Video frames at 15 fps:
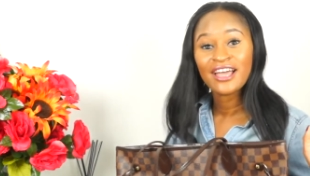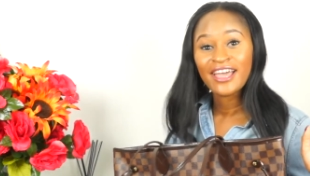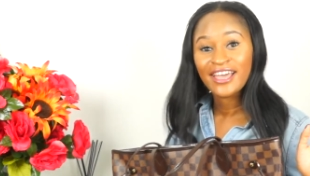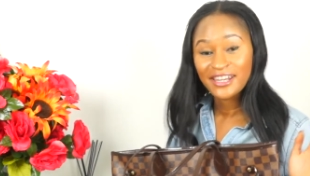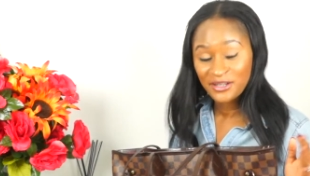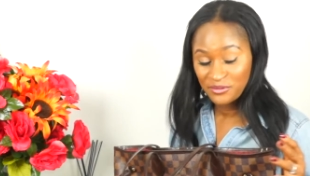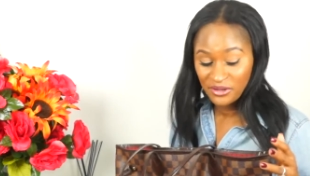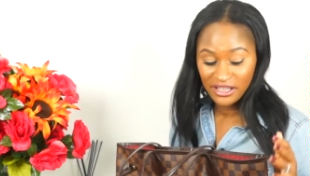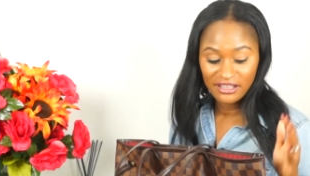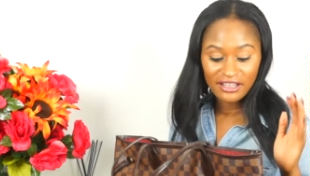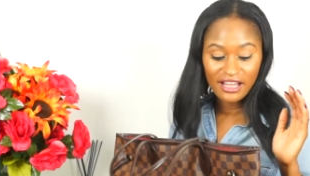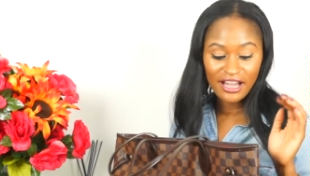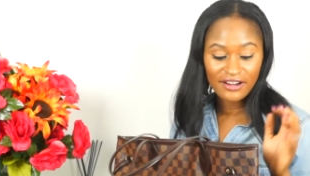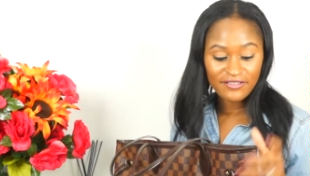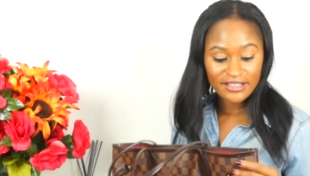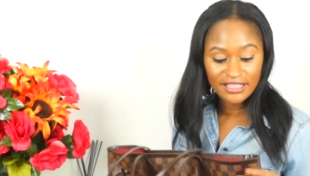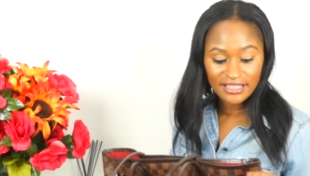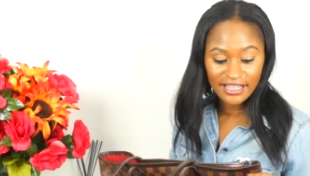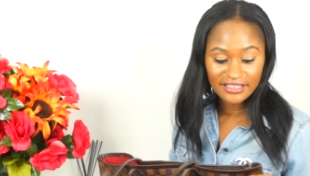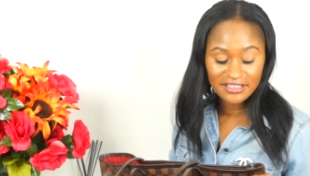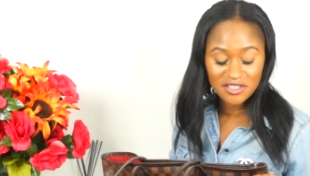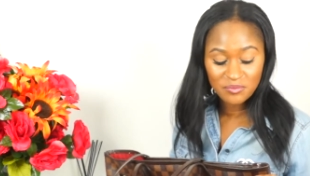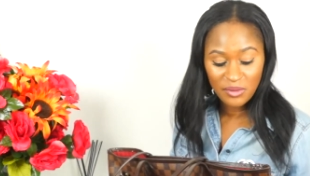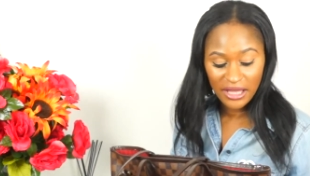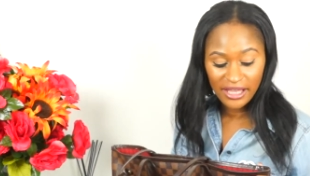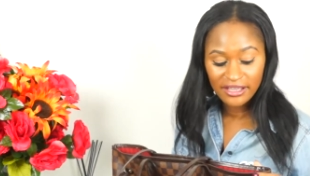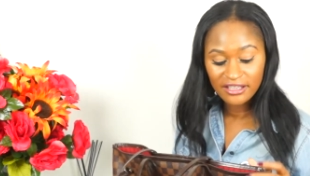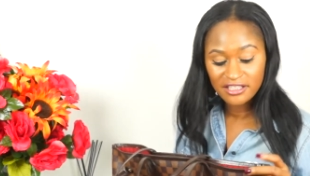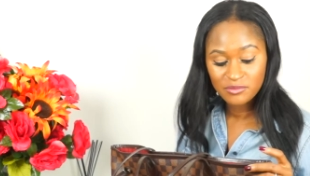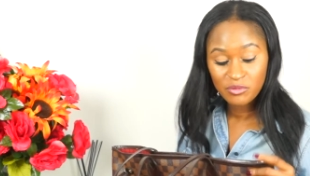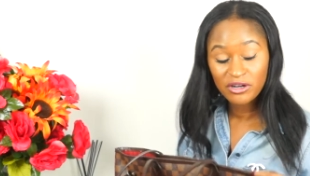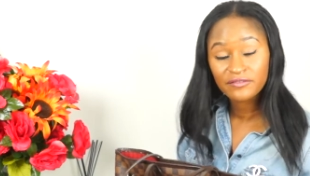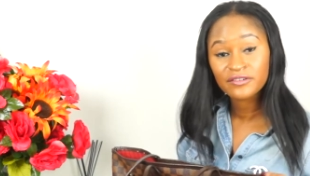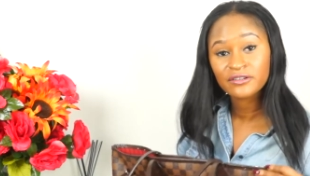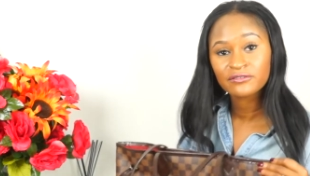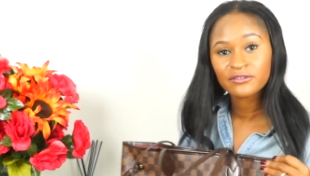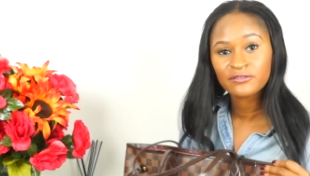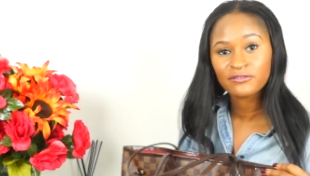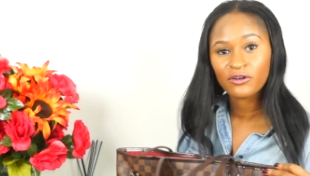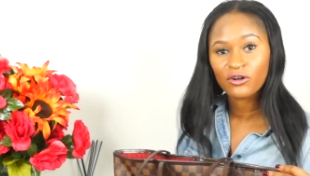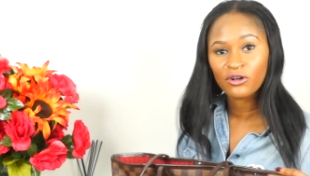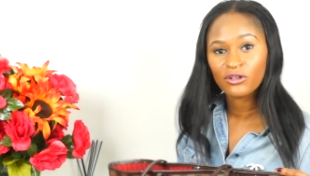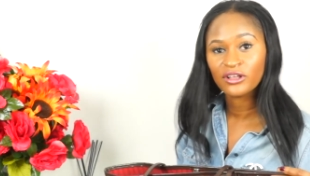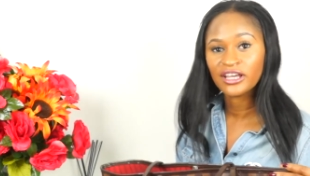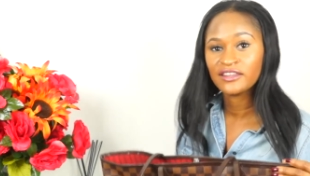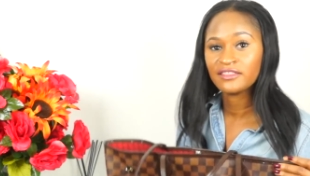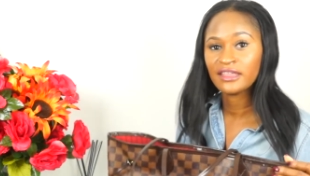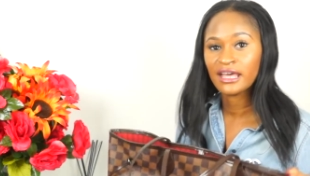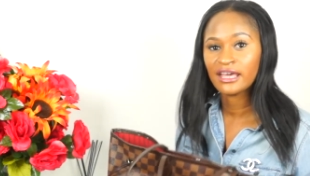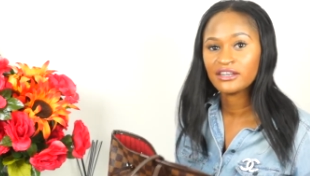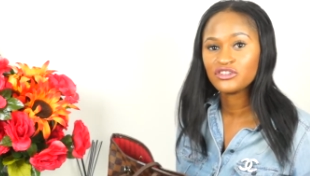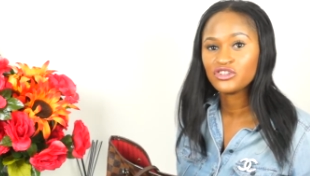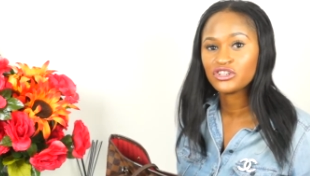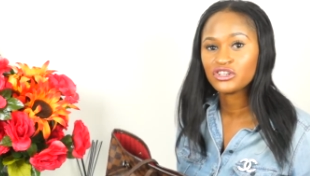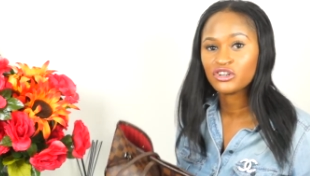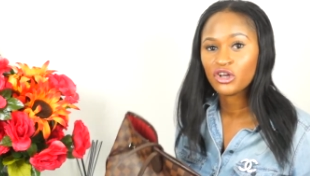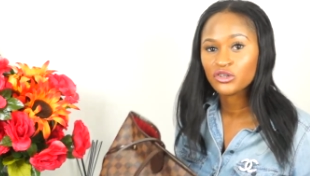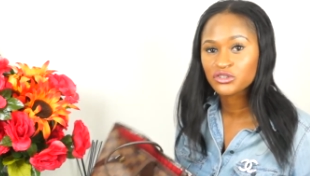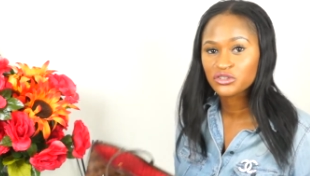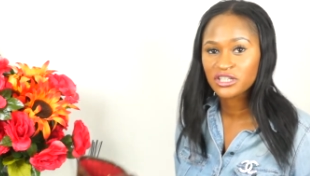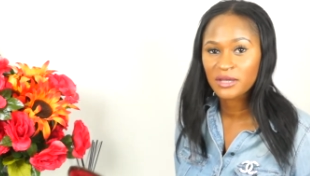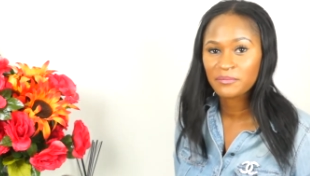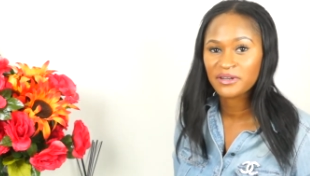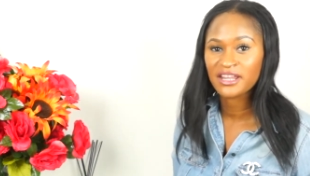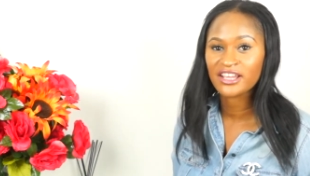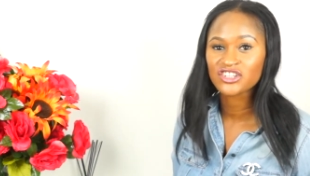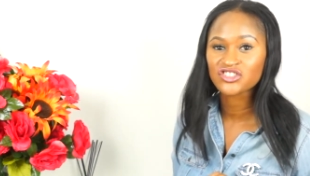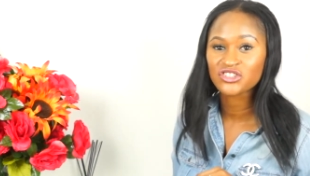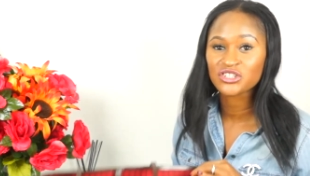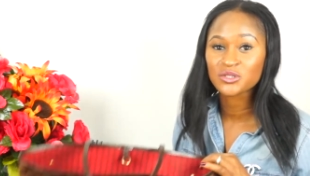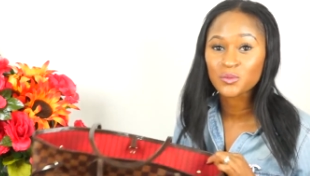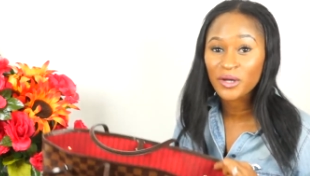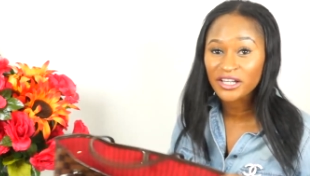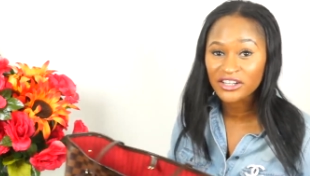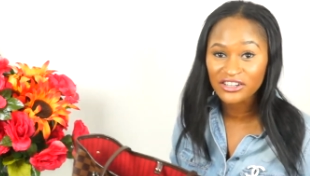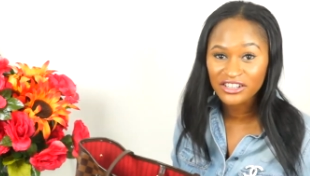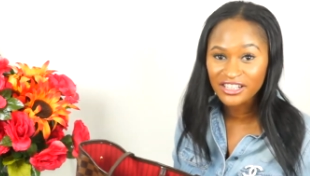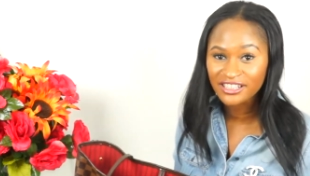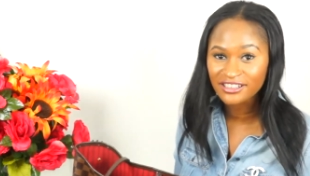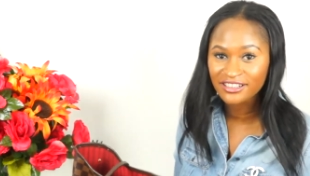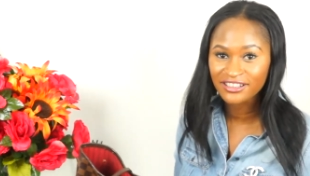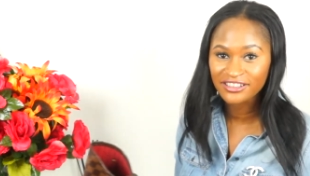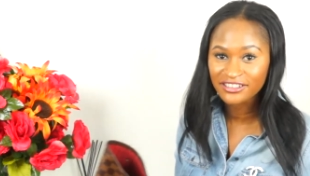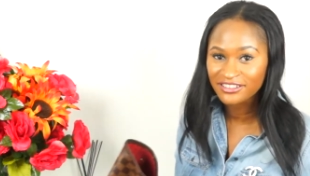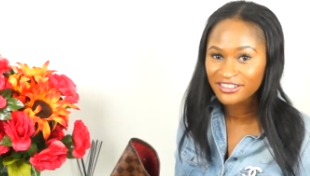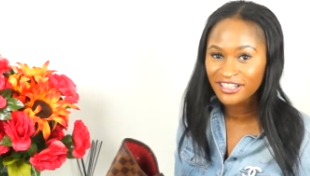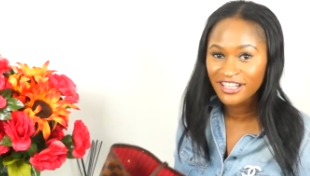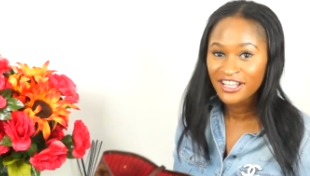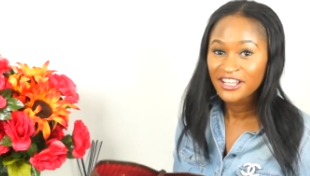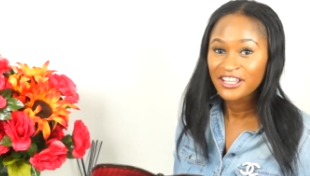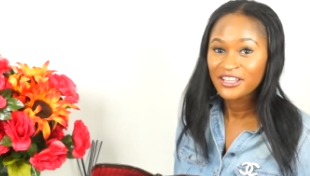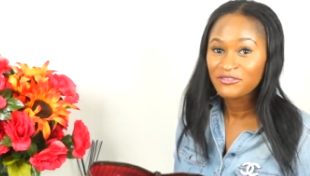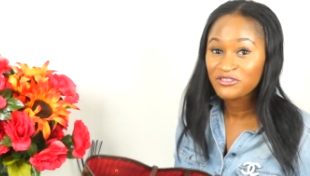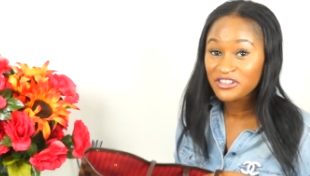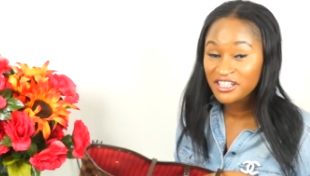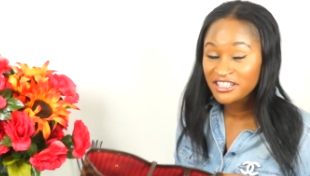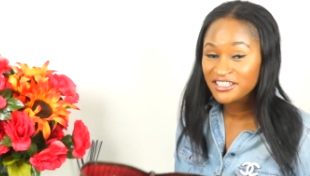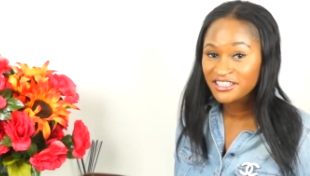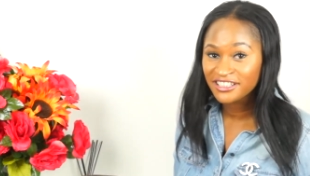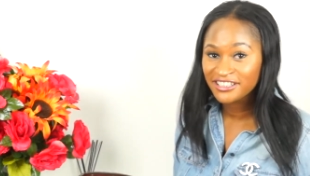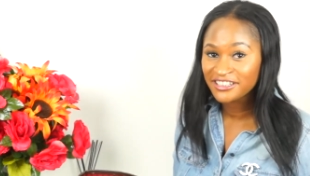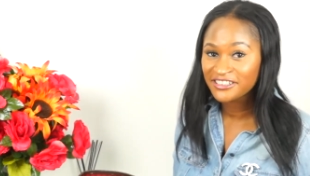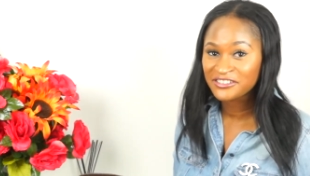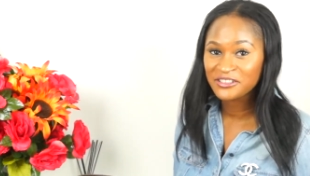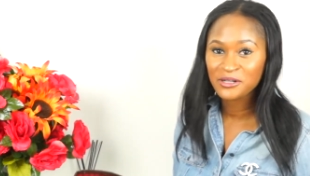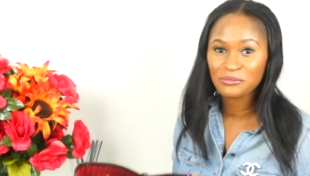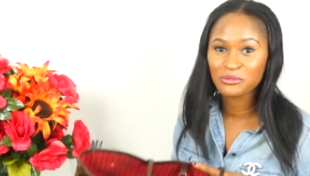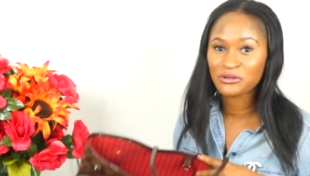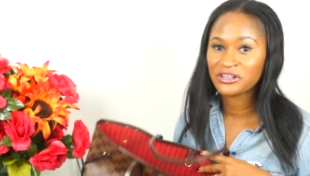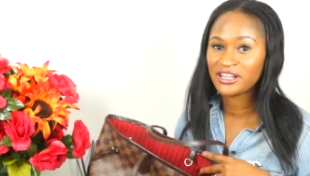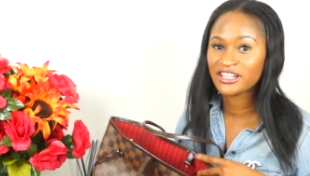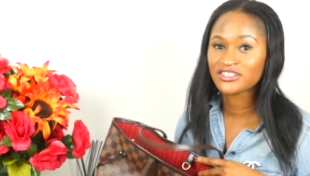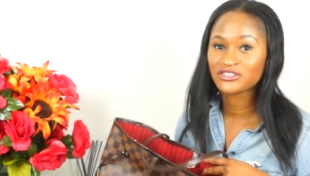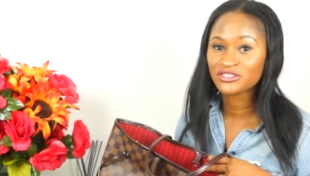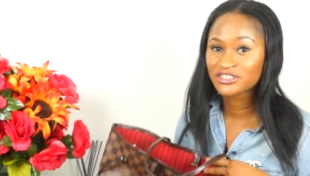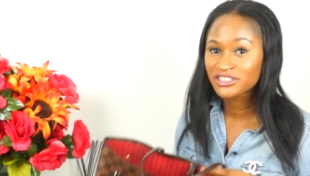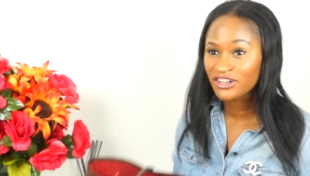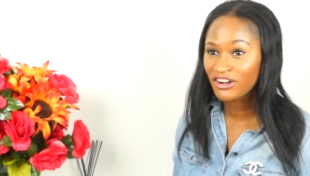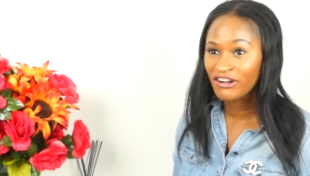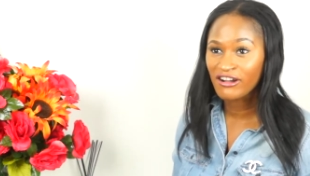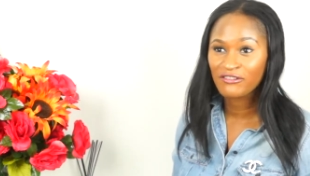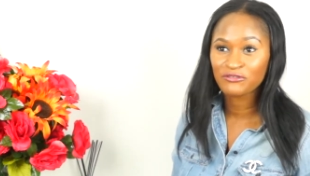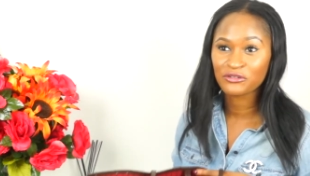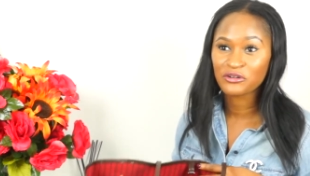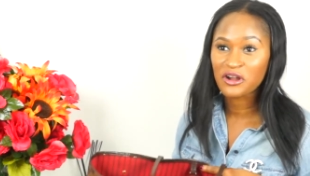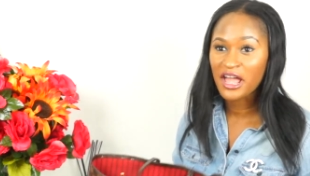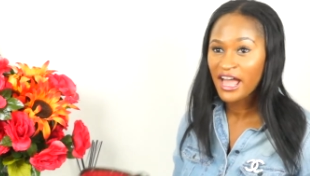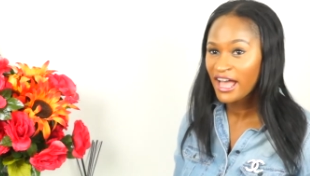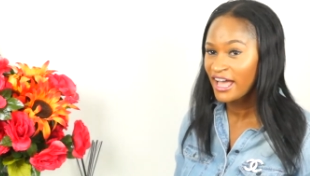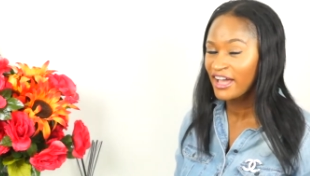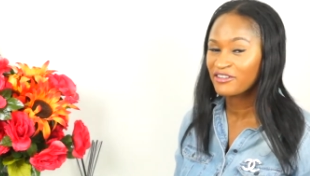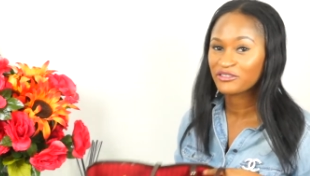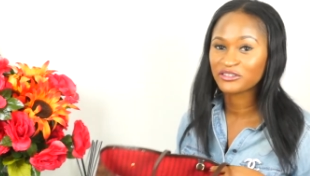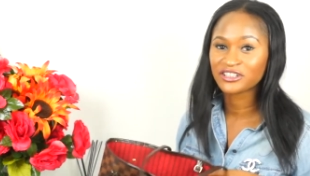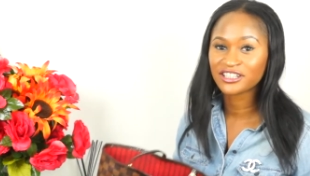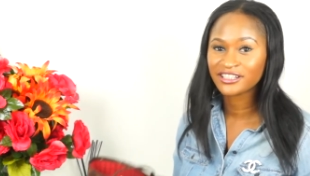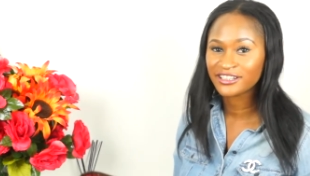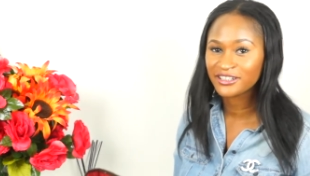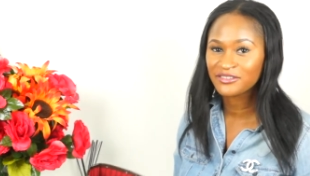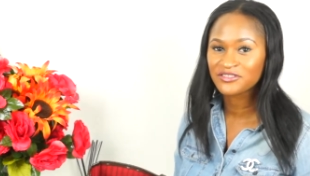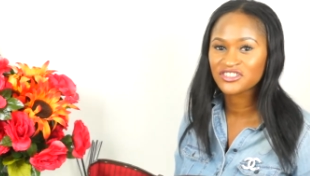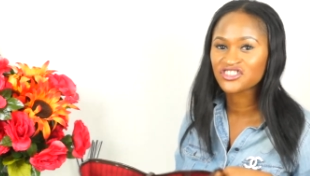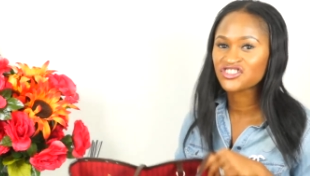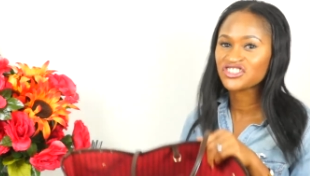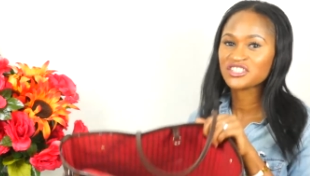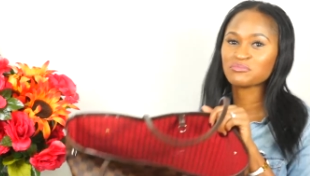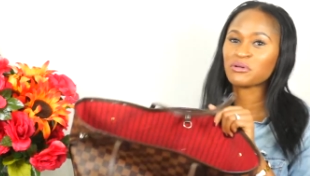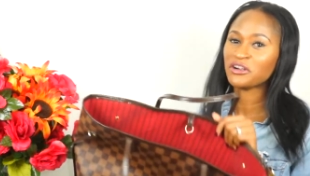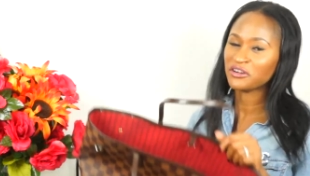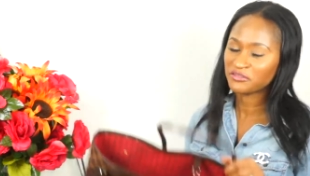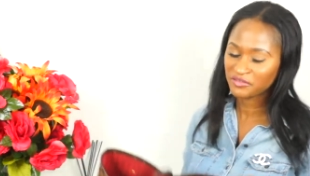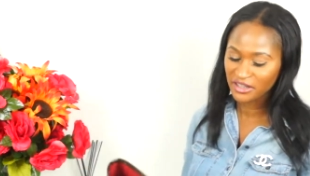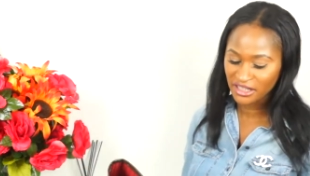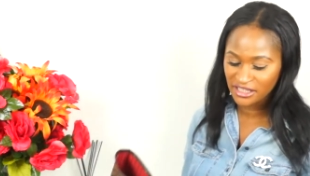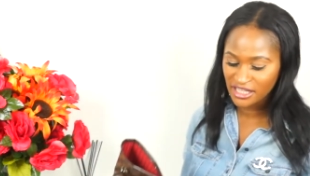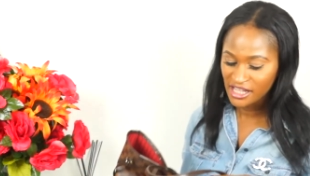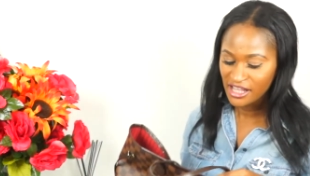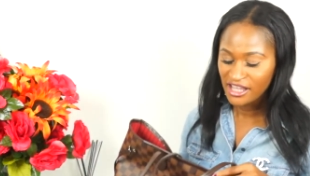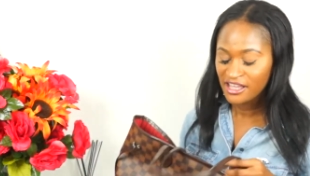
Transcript: anyway, I really like this bag. It's perfect for fall, and then you can also keep an extra sweater in here if you need to layer up, or an extra scarf or a hat or gloves. It's just perfect.